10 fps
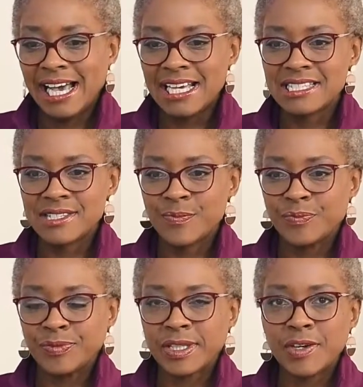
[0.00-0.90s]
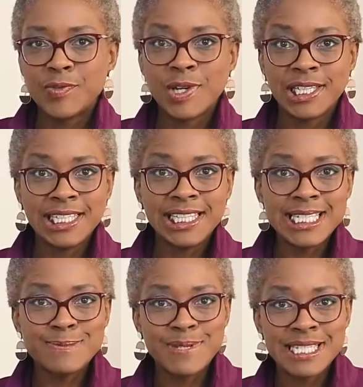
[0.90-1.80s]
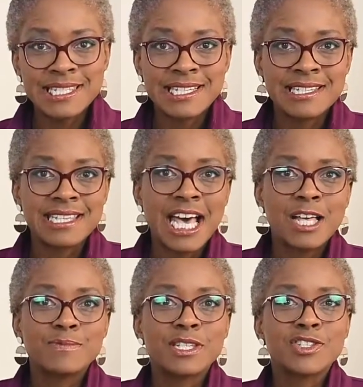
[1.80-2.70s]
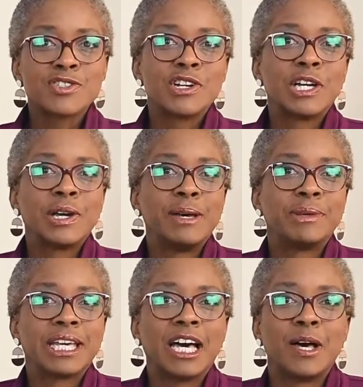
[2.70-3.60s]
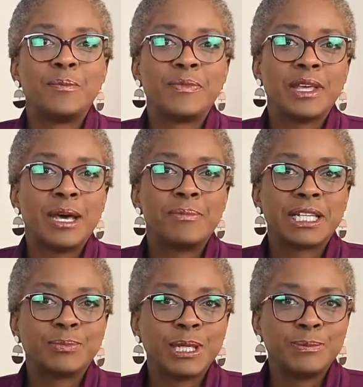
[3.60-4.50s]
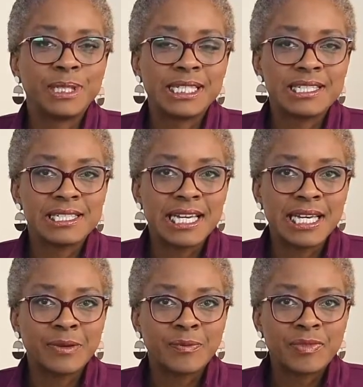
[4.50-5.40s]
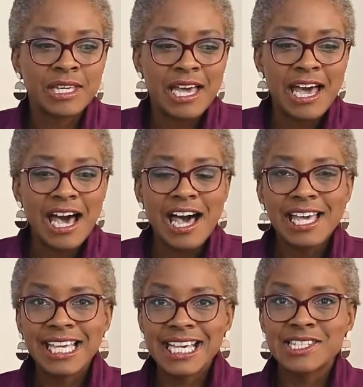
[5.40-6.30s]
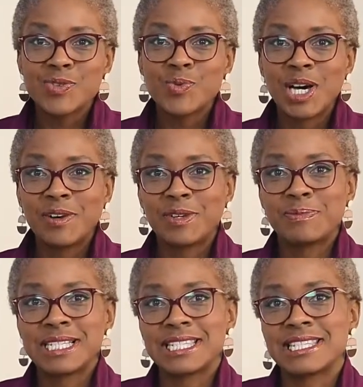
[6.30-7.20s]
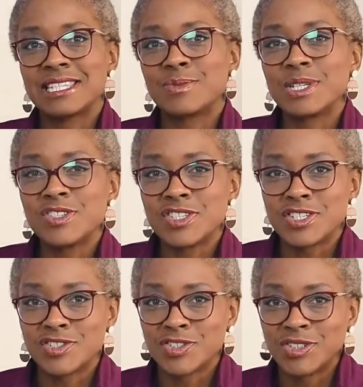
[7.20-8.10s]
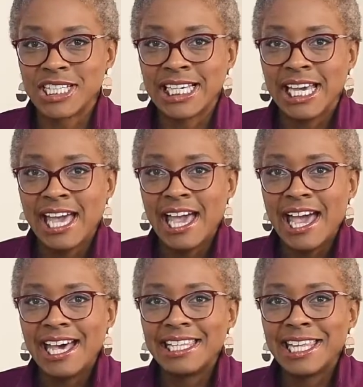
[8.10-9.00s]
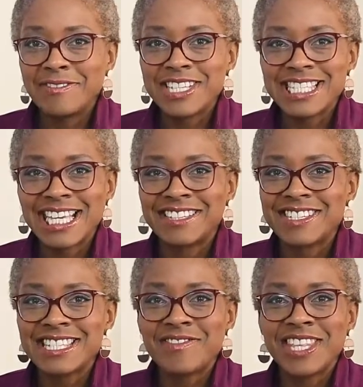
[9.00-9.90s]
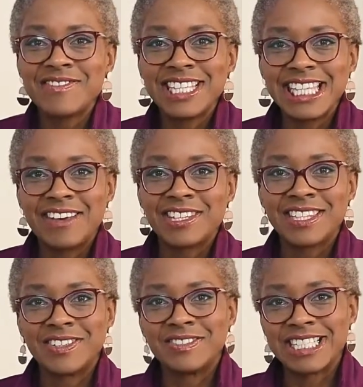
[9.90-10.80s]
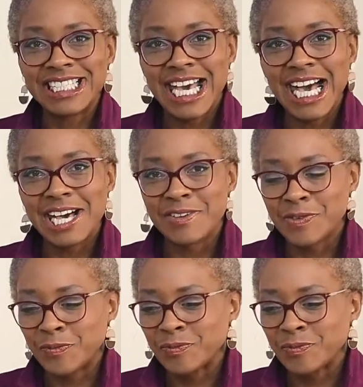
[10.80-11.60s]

And running this business helps us grow and become better people each day. I get to work with my sister, which is a joy. And let me tell you, it's something we never thought we'd have.